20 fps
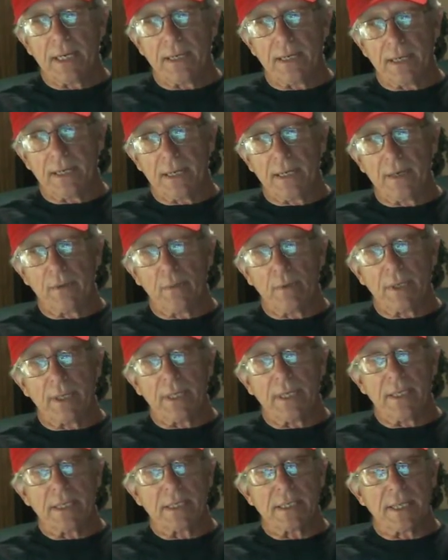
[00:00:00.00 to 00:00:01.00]
deal with
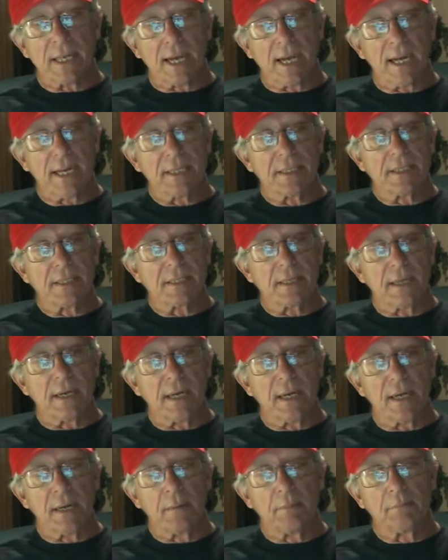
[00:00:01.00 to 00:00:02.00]
these tanks.
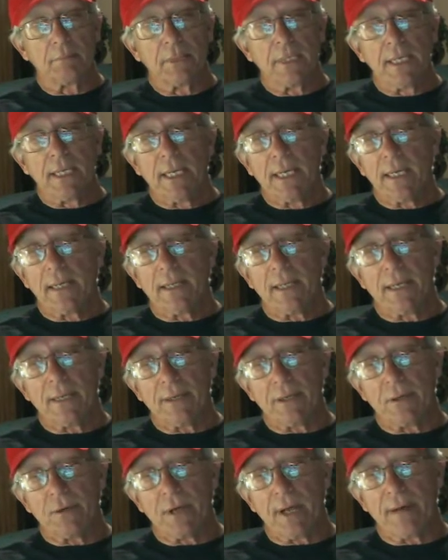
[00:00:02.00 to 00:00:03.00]
They
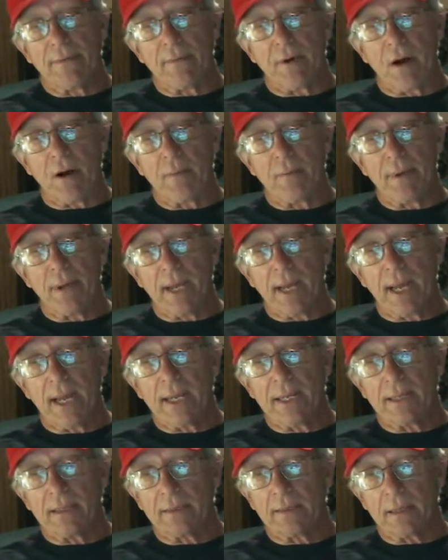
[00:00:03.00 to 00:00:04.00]
do have
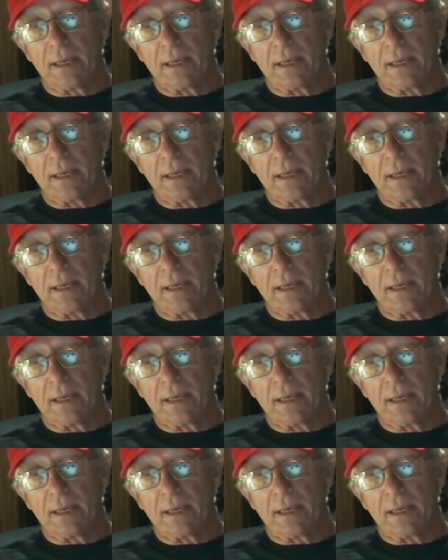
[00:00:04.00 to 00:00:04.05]
RBA.